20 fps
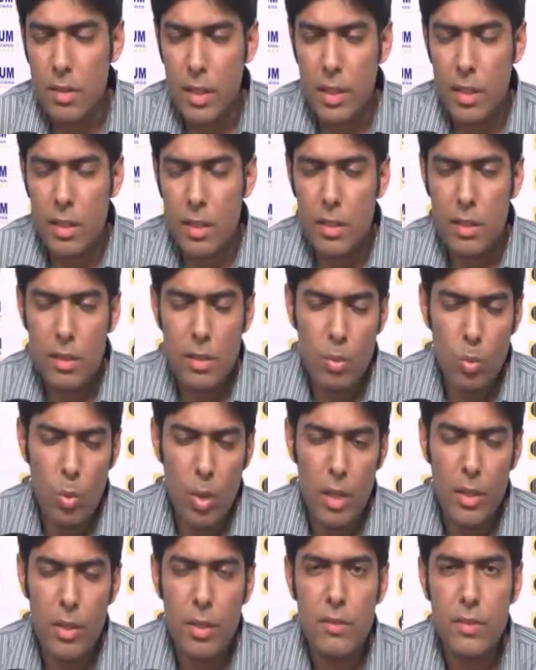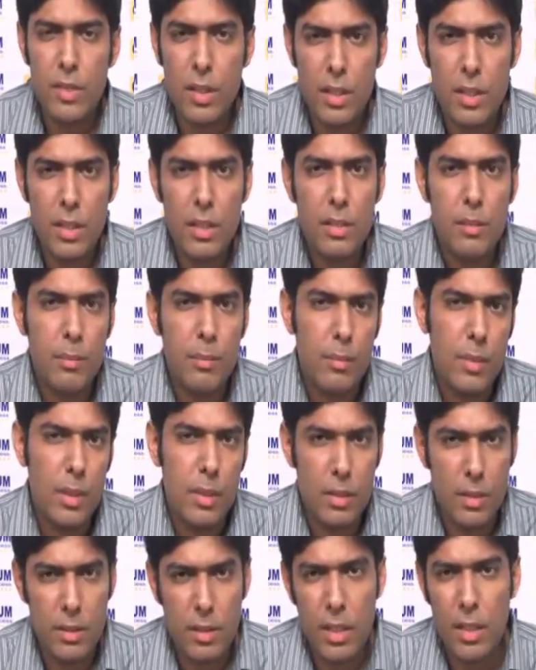it quality of study
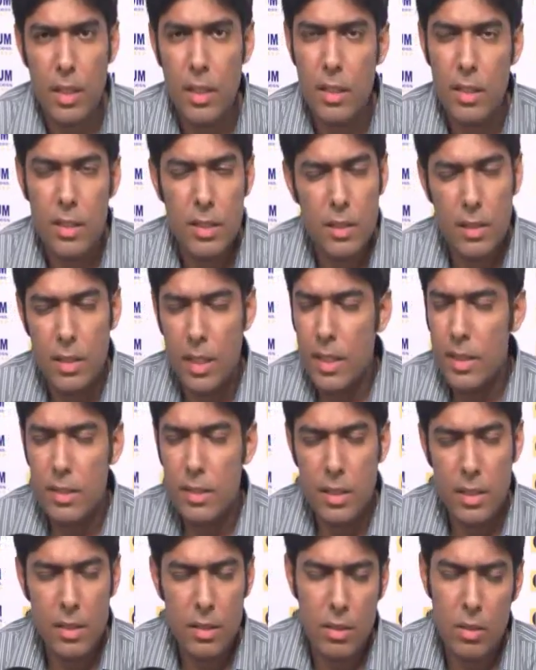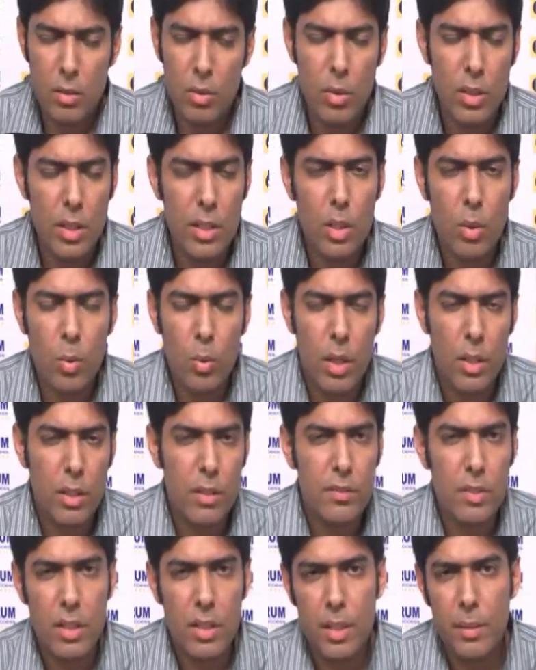there is, uh, as only the
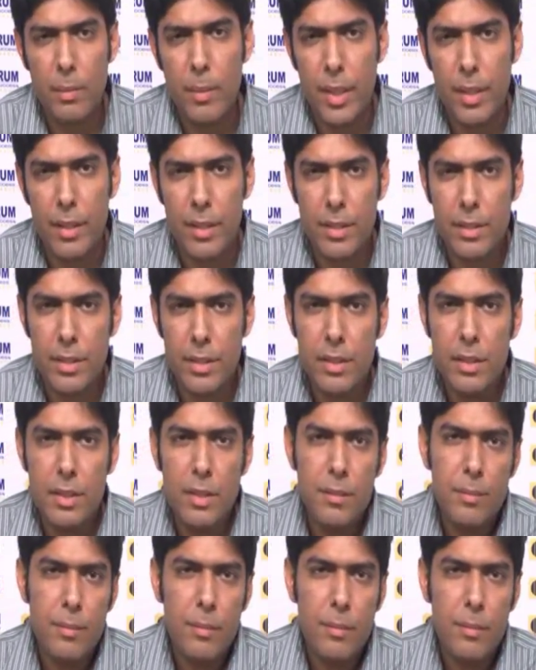quality of study matters